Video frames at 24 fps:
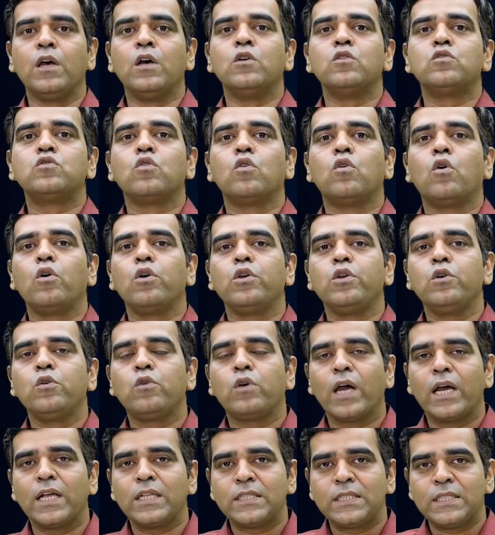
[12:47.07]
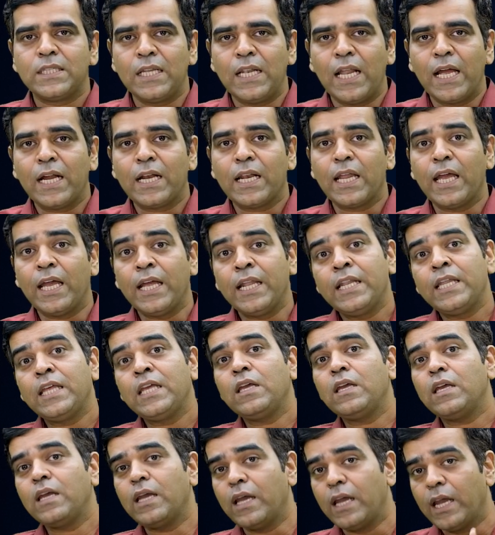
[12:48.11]
So you can select
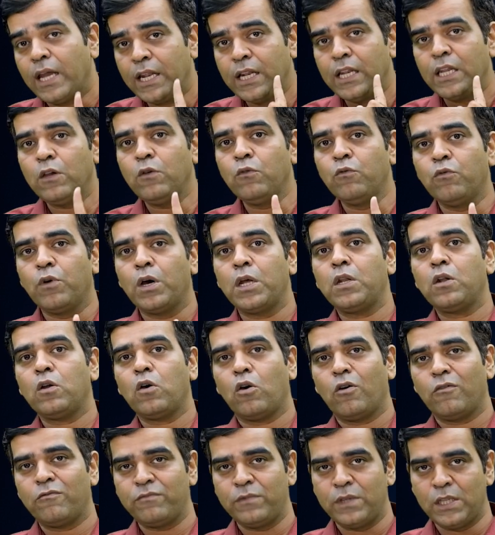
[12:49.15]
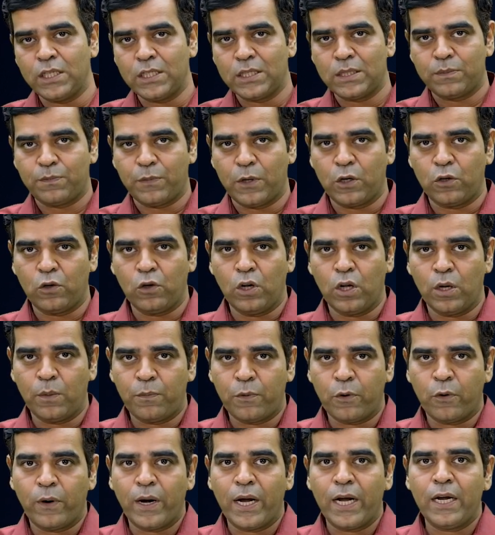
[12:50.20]
any one of these particular
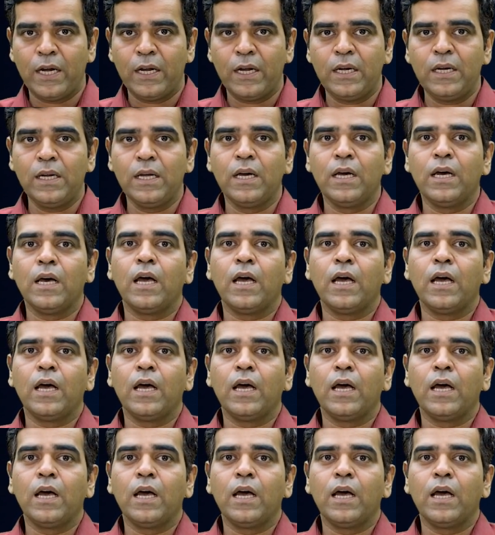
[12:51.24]
provided.